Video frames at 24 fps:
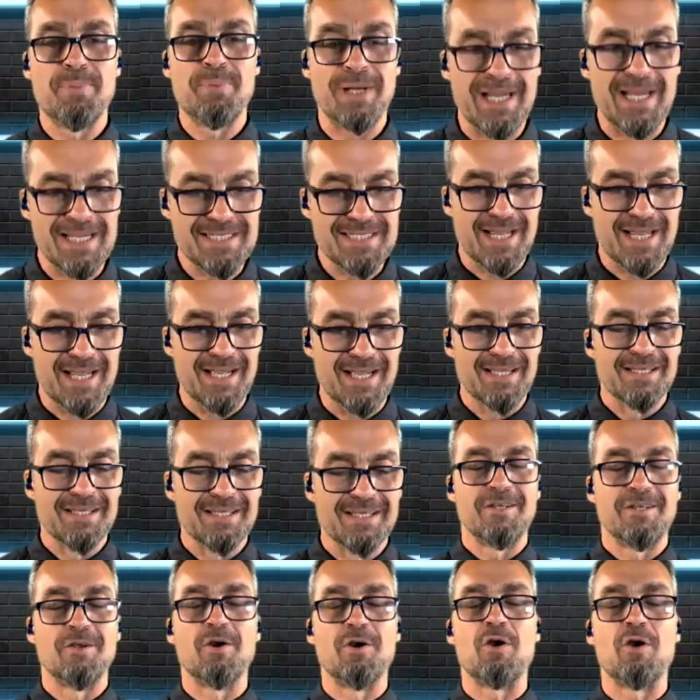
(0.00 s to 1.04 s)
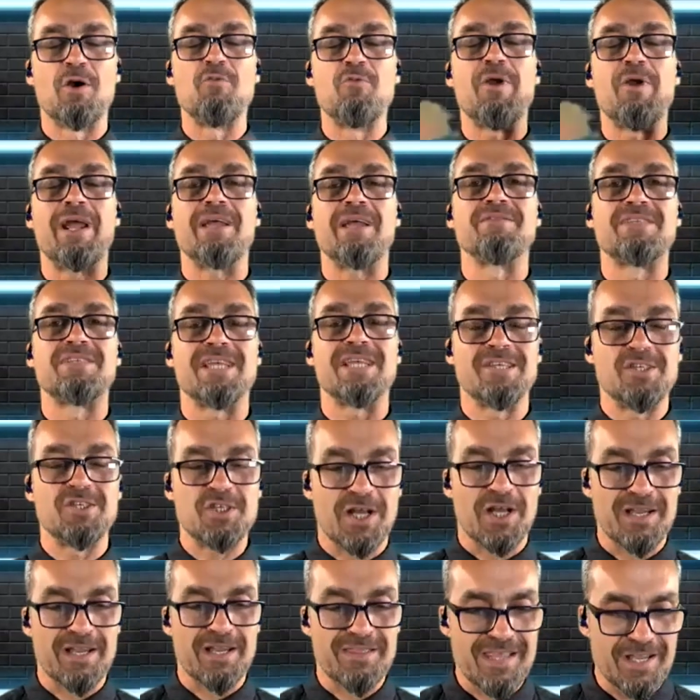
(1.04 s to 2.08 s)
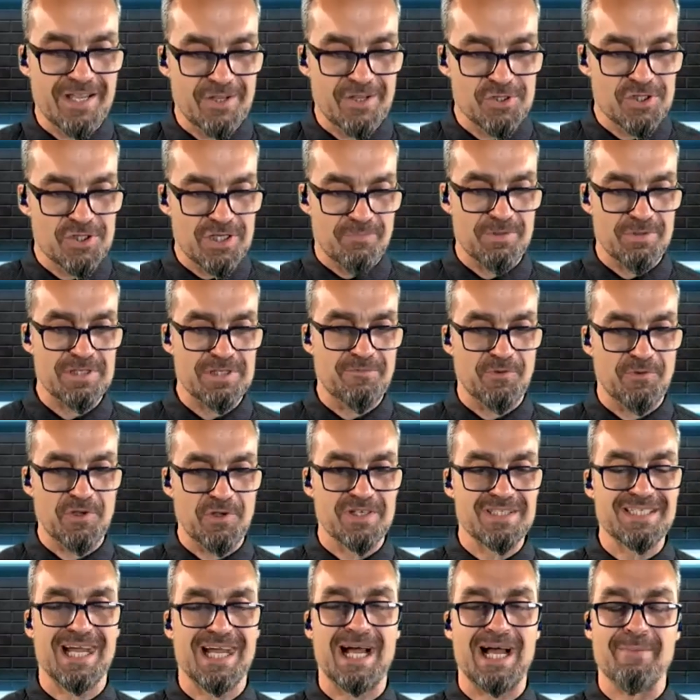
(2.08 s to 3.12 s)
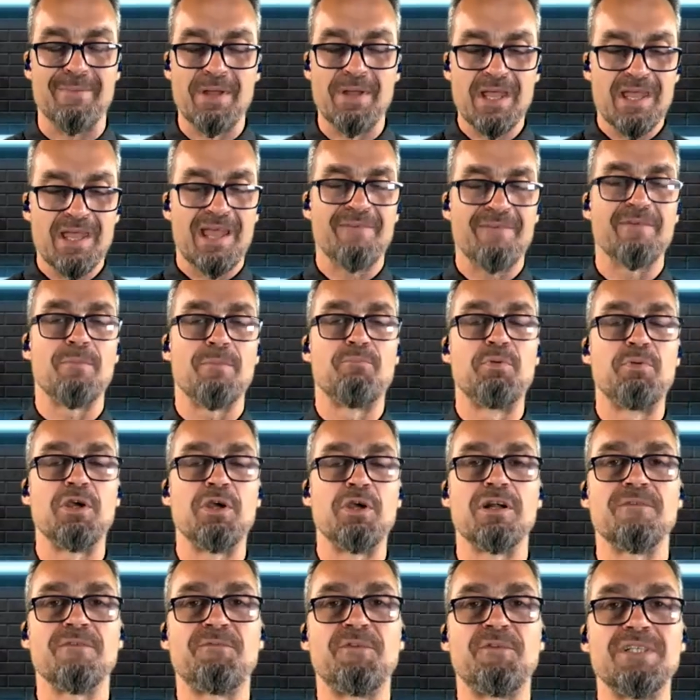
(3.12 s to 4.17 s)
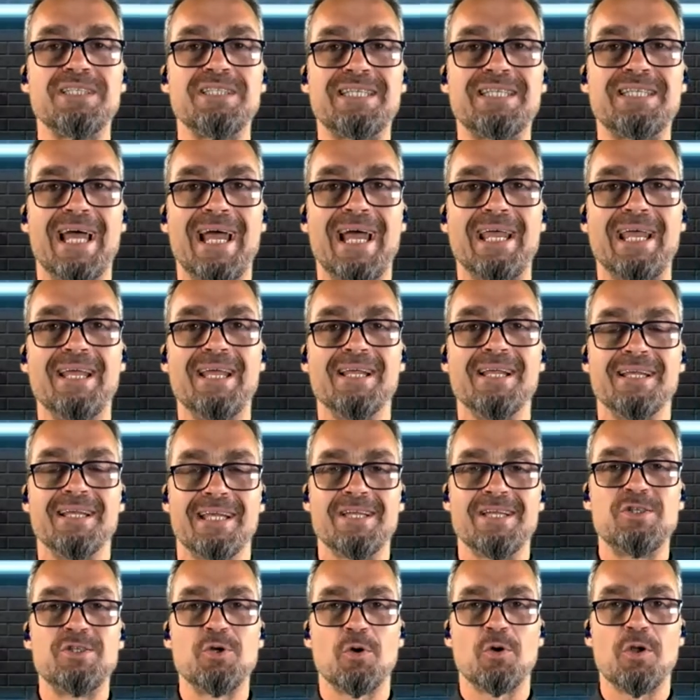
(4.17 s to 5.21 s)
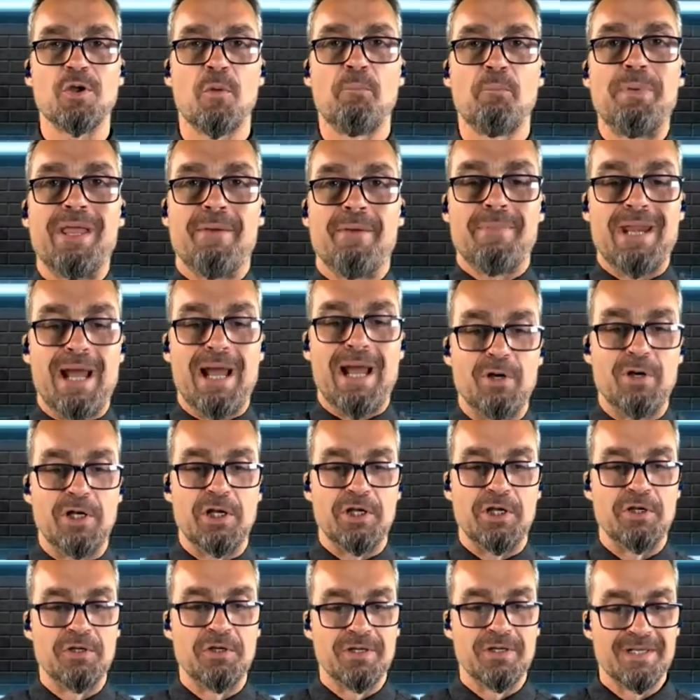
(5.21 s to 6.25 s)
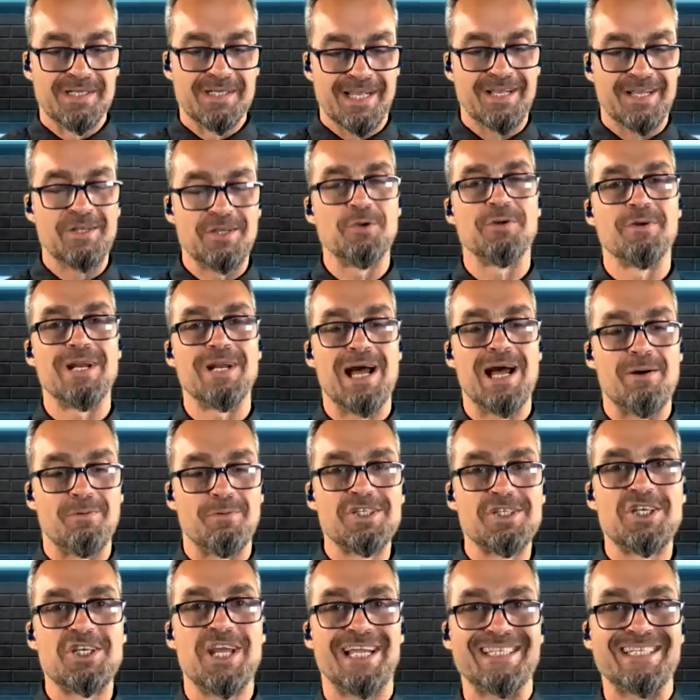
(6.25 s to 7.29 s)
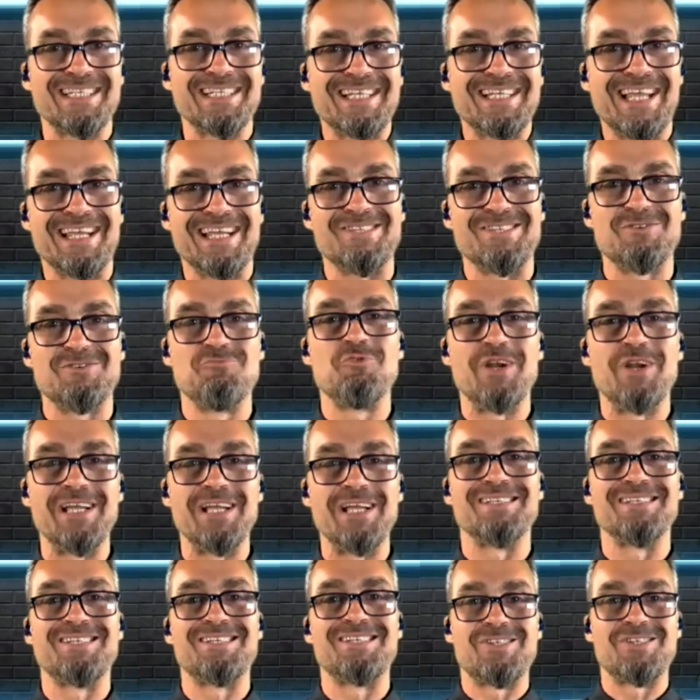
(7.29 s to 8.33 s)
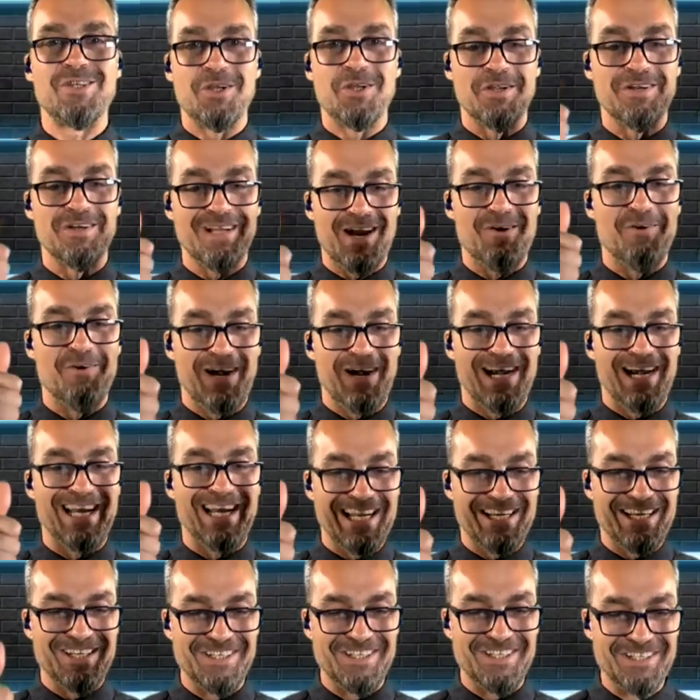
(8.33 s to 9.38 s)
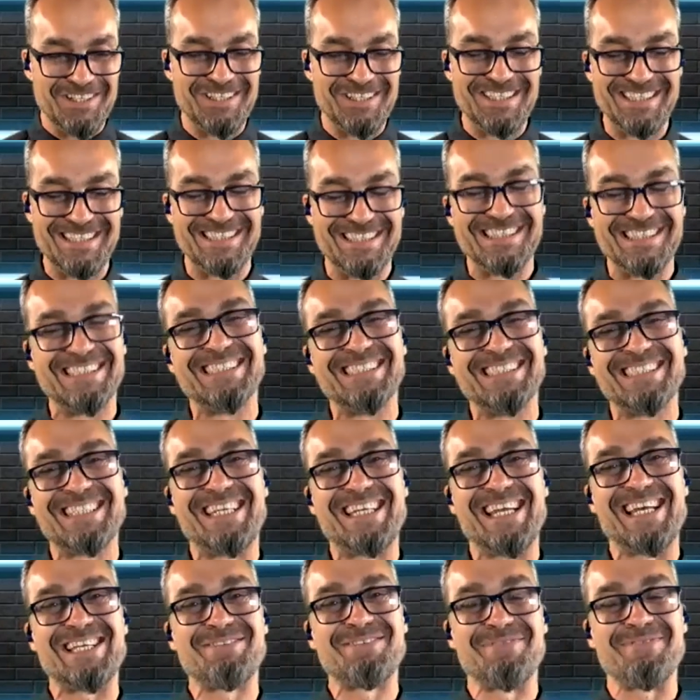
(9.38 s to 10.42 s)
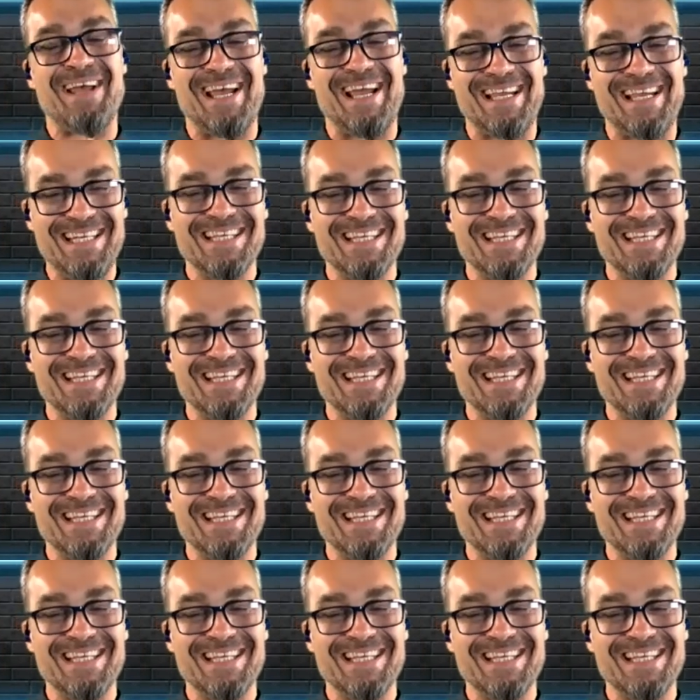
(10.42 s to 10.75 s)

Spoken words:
Palesa, you're a ray of sunshine. Thank you so much for your time. Have a beautiful day. Enjoy your BMW. And you and I will chat again real soon. I really do. Cheers, man.